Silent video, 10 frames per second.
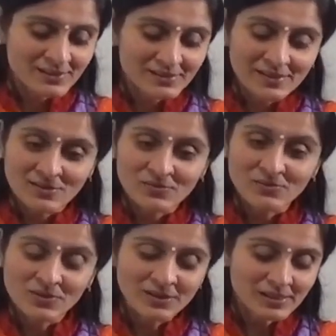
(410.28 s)

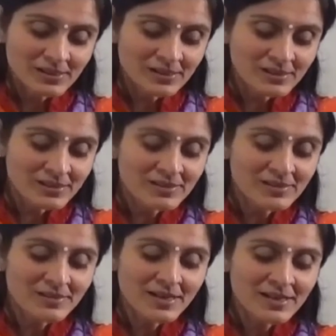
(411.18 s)
Therefore, he
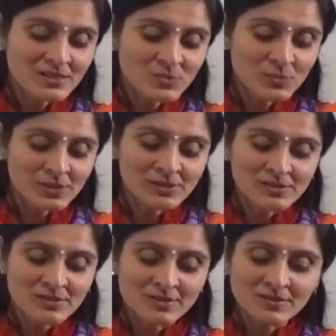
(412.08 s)
neither
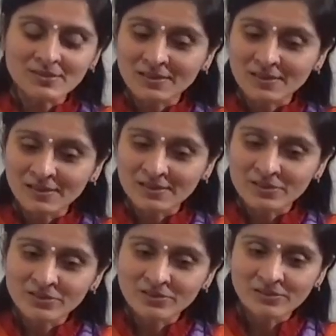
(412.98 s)
experiences
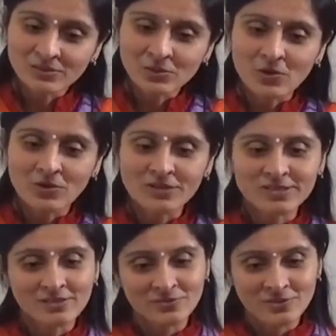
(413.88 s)
elation nor
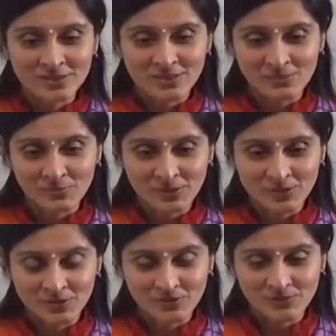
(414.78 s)
suffers
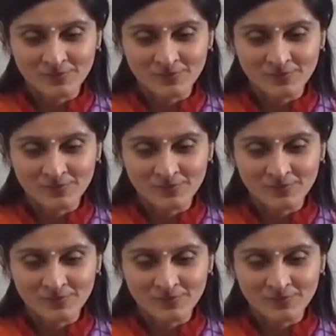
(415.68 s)
depression.